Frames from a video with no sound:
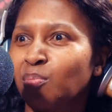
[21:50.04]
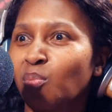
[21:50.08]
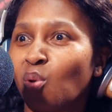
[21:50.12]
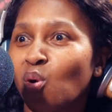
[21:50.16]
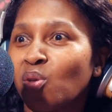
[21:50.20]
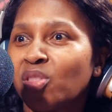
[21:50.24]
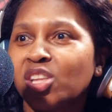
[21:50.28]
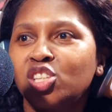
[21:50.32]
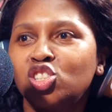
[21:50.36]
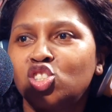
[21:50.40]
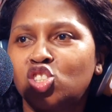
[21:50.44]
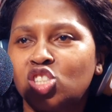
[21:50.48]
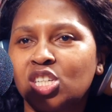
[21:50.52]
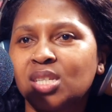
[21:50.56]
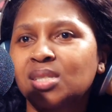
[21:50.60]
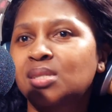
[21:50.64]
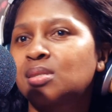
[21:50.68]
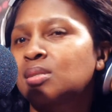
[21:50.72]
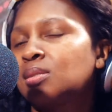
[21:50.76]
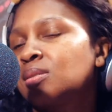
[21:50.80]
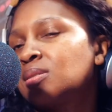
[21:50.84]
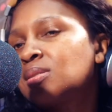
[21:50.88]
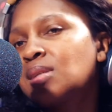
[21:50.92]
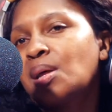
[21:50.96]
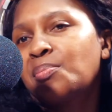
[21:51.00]
More than
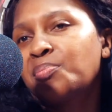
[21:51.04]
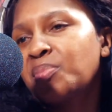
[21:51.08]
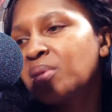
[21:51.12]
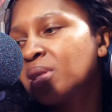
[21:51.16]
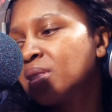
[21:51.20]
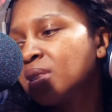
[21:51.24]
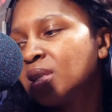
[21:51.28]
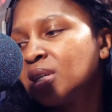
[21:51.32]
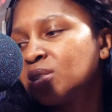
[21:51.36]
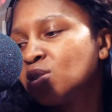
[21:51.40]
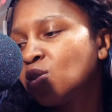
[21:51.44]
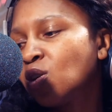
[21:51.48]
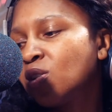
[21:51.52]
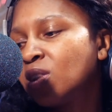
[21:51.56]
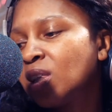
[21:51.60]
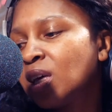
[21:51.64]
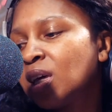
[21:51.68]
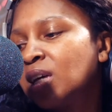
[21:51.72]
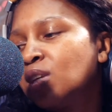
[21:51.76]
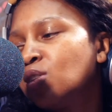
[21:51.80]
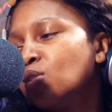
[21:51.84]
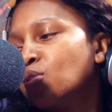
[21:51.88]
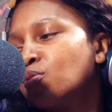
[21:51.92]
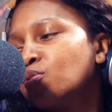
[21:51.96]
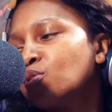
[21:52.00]
just something that's on the
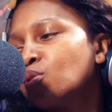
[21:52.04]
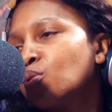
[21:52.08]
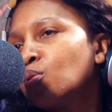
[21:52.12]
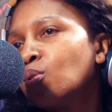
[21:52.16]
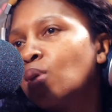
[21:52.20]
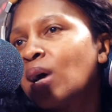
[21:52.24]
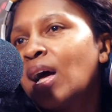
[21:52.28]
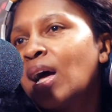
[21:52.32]
end of your